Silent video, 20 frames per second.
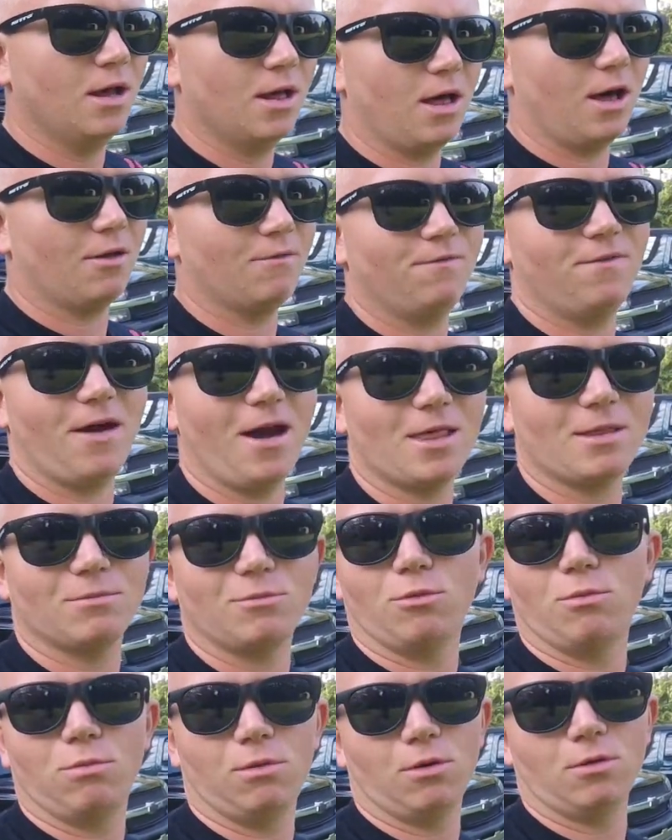
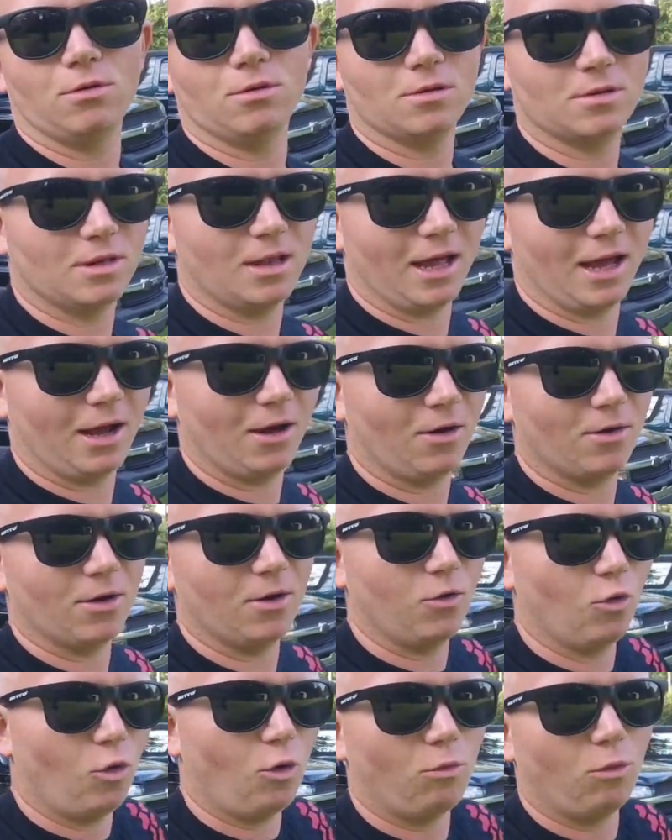unfathomable, like on a
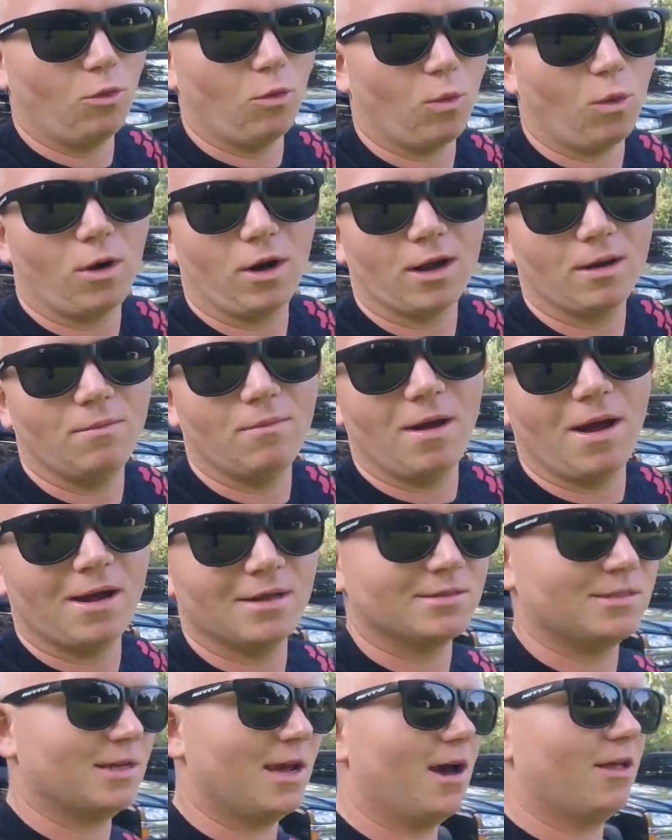normal working
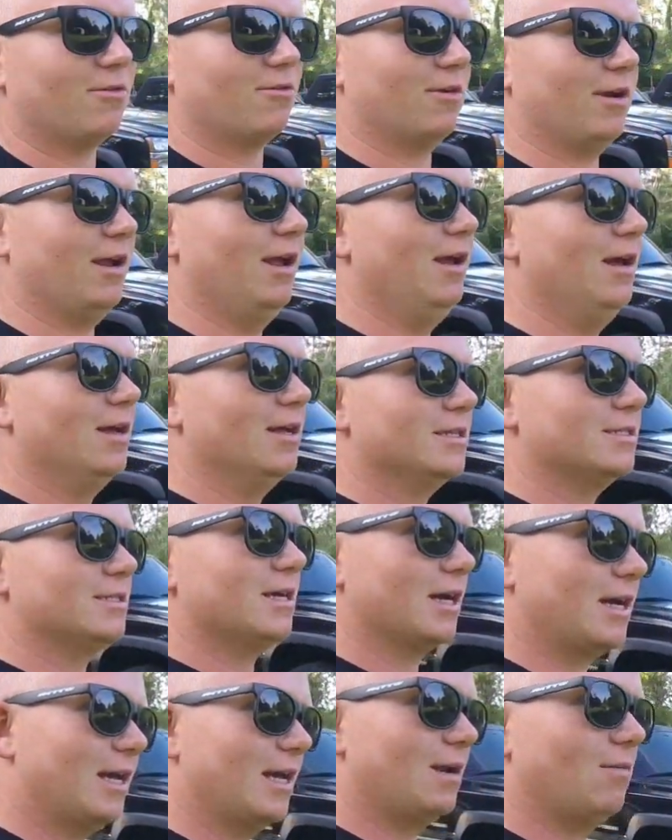man salary,
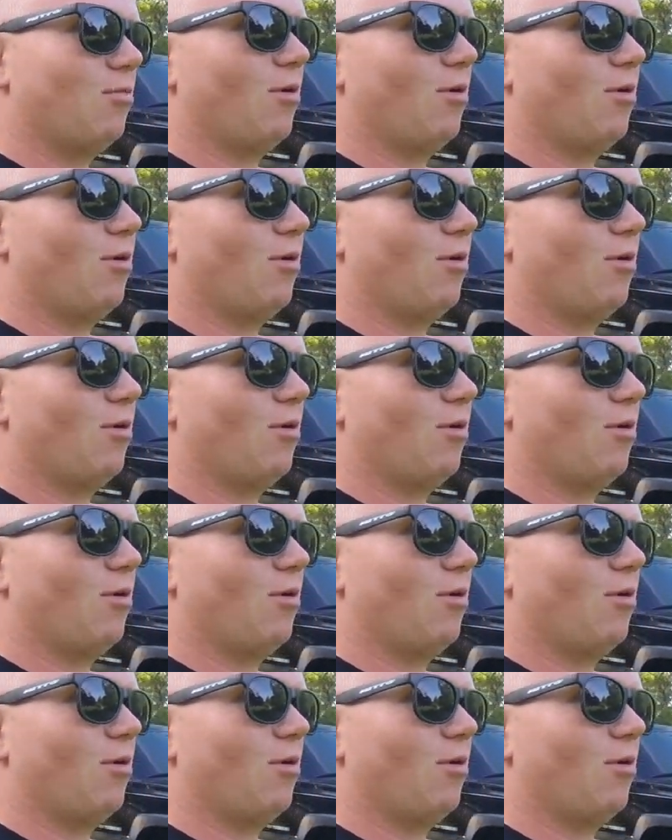to get a